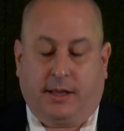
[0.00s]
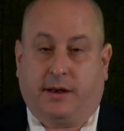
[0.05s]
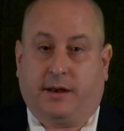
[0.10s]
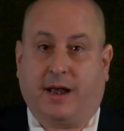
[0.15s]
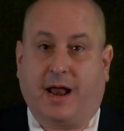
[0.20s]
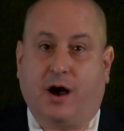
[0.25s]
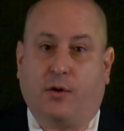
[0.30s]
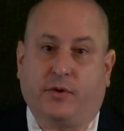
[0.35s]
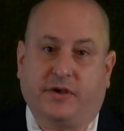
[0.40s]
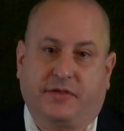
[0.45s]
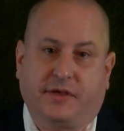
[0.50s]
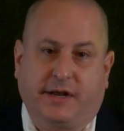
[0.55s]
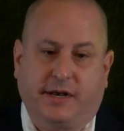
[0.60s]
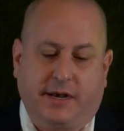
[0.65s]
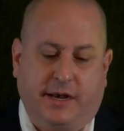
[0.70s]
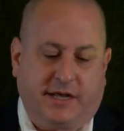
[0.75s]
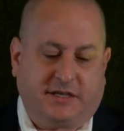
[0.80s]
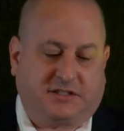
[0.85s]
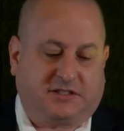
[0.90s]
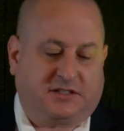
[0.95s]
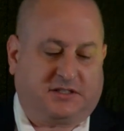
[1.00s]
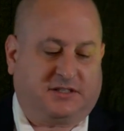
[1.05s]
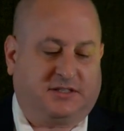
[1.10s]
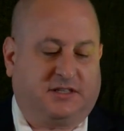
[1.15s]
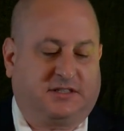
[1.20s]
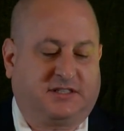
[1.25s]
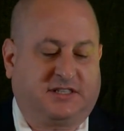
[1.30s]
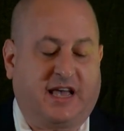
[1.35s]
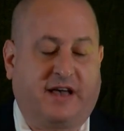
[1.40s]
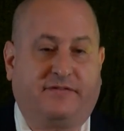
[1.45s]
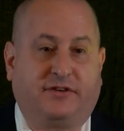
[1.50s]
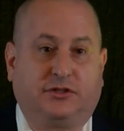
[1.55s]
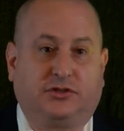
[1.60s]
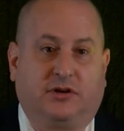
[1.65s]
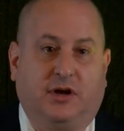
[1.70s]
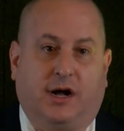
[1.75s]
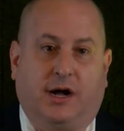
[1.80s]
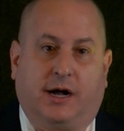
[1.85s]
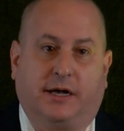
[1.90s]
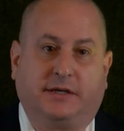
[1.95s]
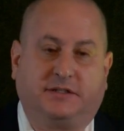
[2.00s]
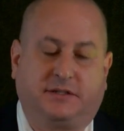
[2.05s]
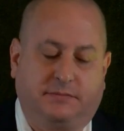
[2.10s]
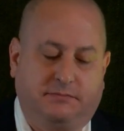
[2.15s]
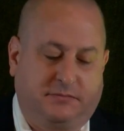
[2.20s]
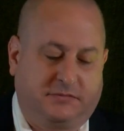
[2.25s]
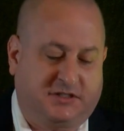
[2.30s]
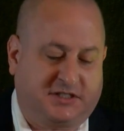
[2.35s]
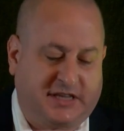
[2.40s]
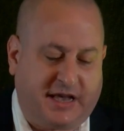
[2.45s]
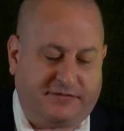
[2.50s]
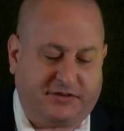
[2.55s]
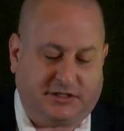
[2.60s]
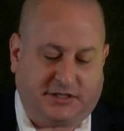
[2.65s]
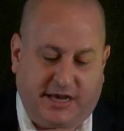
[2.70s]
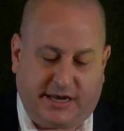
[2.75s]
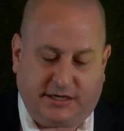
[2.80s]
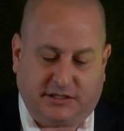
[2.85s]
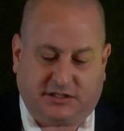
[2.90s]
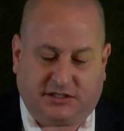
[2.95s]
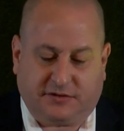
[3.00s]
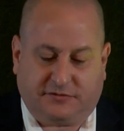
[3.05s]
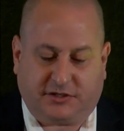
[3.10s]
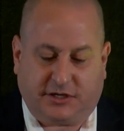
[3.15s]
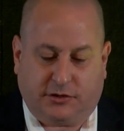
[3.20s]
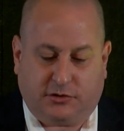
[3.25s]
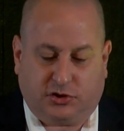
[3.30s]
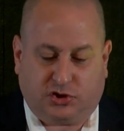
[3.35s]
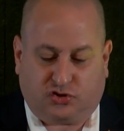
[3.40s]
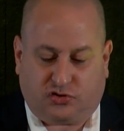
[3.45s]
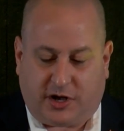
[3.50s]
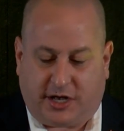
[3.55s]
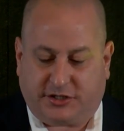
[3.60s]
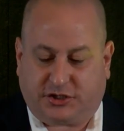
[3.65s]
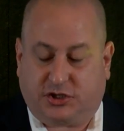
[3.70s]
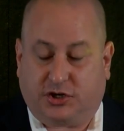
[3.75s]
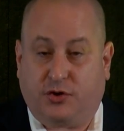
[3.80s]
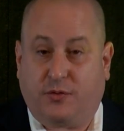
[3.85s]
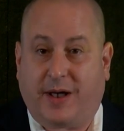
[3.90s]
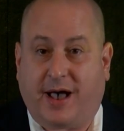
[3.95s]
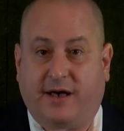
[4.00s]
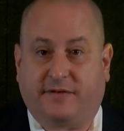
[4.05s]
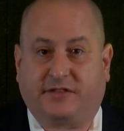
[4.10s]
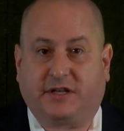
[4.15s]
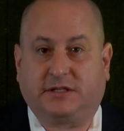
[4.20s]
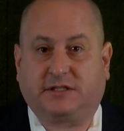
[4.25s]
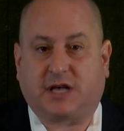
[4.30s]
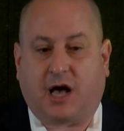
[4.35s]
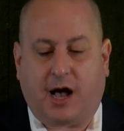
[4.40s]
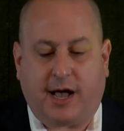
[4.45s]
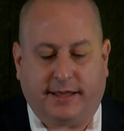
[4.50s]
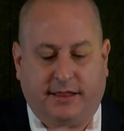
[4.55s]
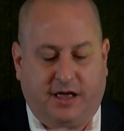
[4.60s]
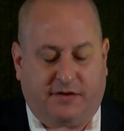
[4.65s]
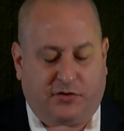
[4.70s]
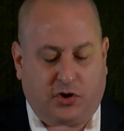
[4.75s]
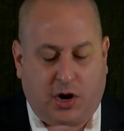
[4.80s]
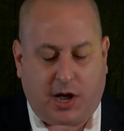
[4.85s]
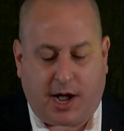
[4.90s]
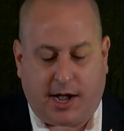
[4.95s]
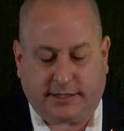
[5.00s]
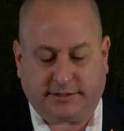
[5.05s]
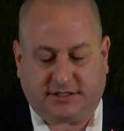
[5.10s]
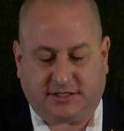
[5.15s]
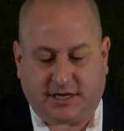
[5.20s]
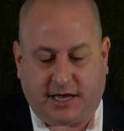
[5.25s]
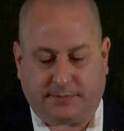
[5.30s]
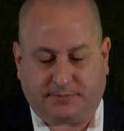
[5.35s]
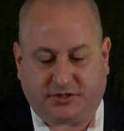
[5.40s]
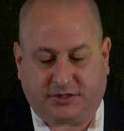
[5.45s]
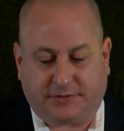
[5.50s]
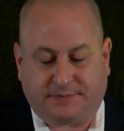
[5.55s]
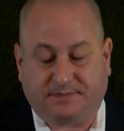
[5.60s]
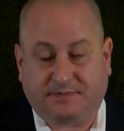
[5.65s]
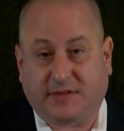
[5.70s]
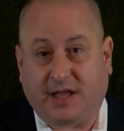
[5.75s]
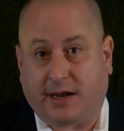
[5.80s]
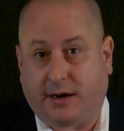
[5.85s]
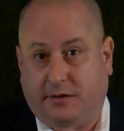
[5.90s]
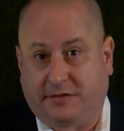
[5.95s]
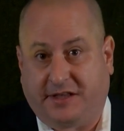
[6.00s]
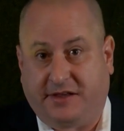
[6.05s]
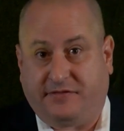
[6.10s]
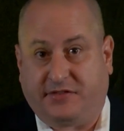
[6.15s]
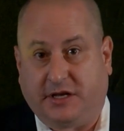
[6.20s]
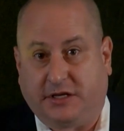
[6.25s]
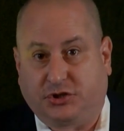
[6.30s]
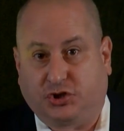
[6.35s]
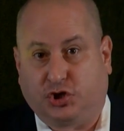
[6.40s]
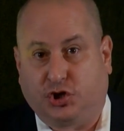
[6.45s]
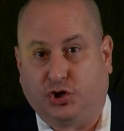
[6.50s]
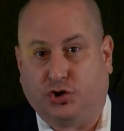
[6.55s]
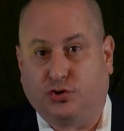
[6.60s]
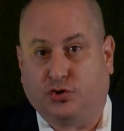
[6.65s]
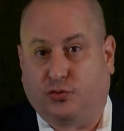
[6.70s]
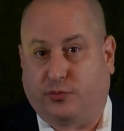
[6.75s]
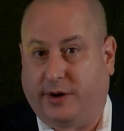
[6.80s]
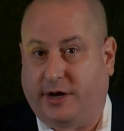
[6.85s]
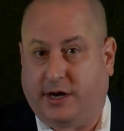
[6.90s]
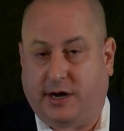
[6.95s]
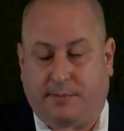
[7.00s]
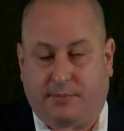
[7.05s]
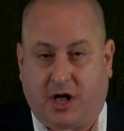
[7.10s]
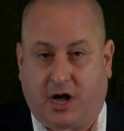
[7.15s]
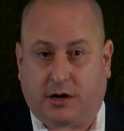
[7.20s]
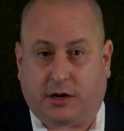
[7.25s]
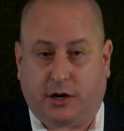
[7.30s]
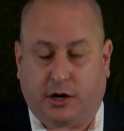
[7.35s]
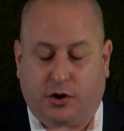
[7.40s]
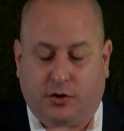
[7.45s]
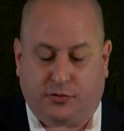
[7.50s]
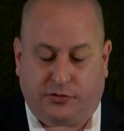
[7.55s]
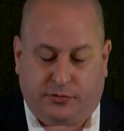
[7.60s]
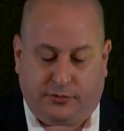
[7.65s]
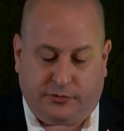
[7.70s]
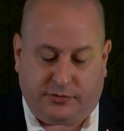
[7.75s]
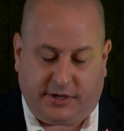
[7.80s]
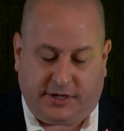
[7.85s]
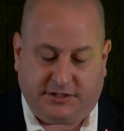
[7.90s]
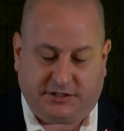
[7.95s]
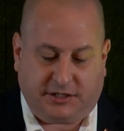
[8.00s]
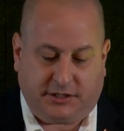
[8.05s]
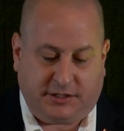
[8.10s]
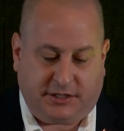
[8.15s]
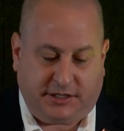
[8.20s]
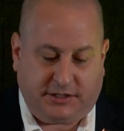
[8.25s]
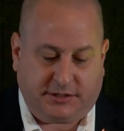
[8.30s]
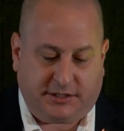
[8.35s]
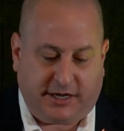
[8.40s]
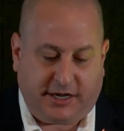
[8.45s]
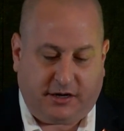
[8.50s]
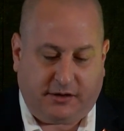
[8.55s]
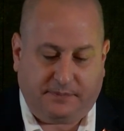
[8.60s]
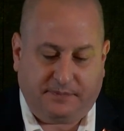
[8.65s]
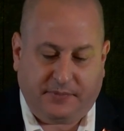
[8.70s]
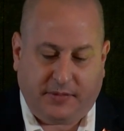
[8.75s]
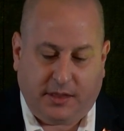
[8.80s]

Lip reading: Now, within NIST's seven tenets of Zero Trust, you have these high-level concepts, and I'll leave these to you to read. I'm not going to go through these in detail.